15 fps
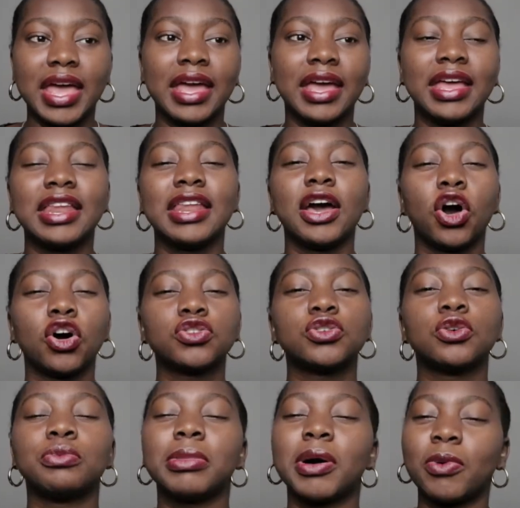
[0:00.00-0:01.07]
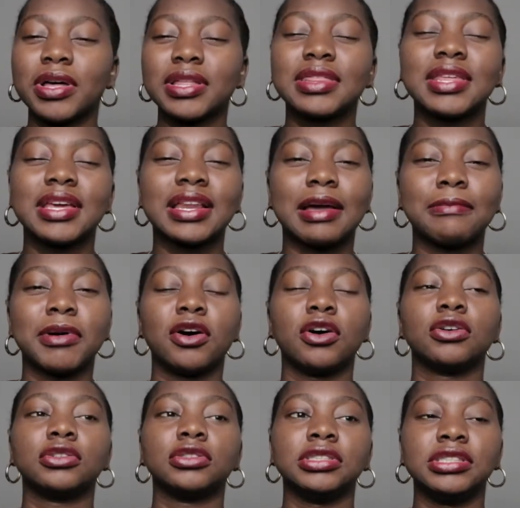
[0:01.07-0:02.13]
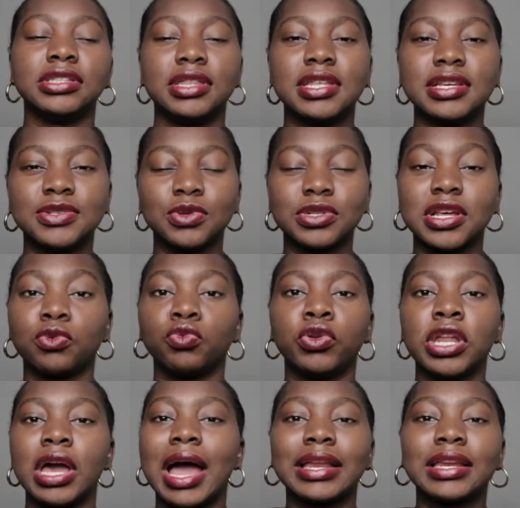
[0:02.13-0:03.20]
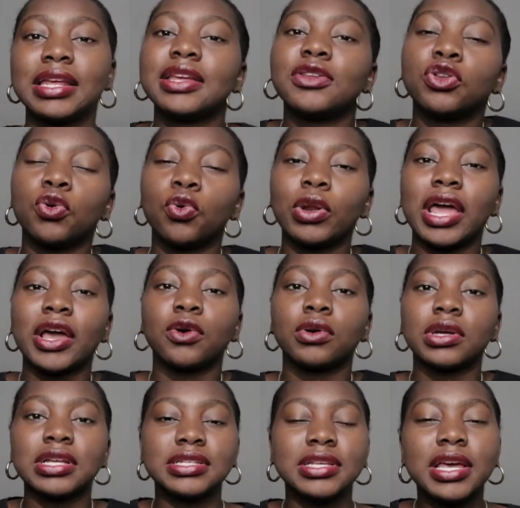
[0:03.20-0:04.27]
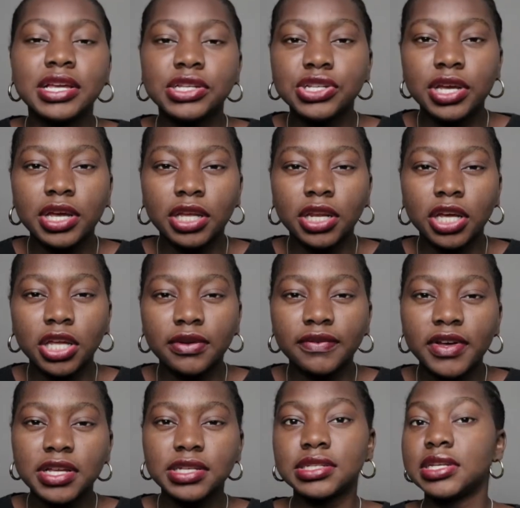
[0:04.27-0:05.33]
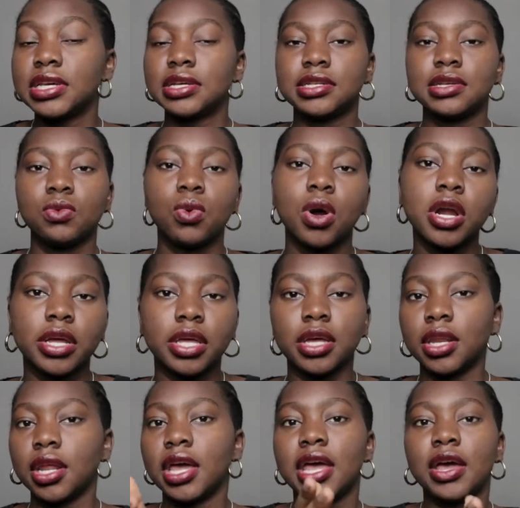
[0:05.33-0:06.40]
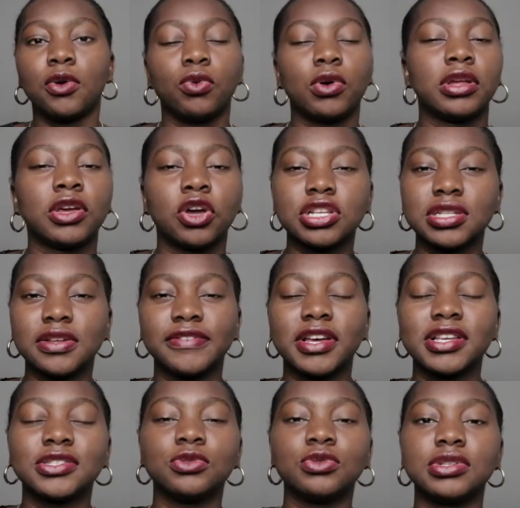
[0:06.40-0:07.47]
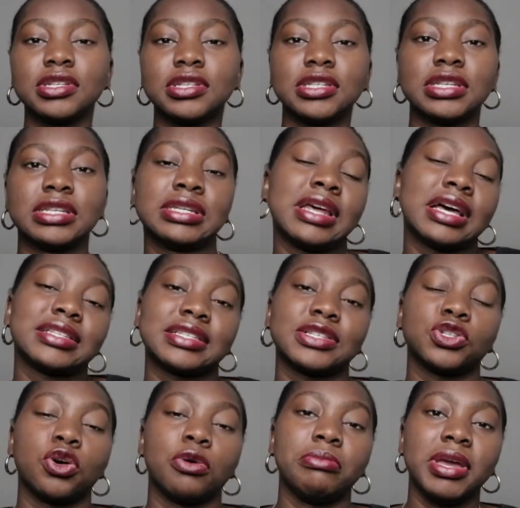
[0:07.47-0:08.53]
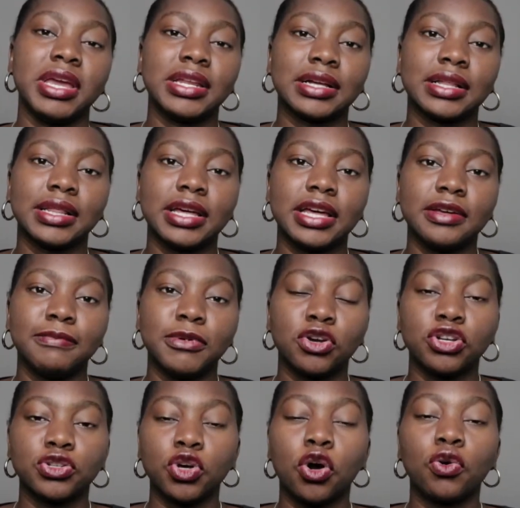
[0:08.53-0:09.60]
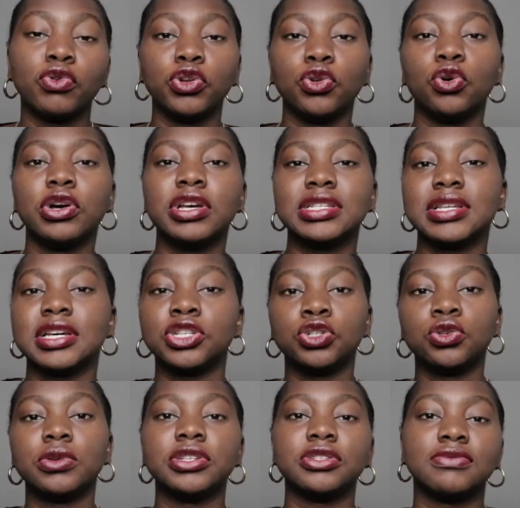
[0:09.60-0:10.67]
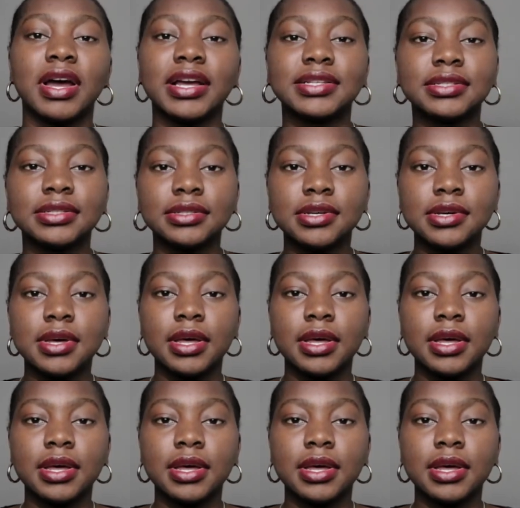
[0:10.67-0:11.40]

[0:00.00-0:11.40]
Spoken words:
And also my one thing about this was that I didn't know, like, is AJ in the university, is he working? Because in the first two seasons that's not made clear, because all we know is that Joey is writing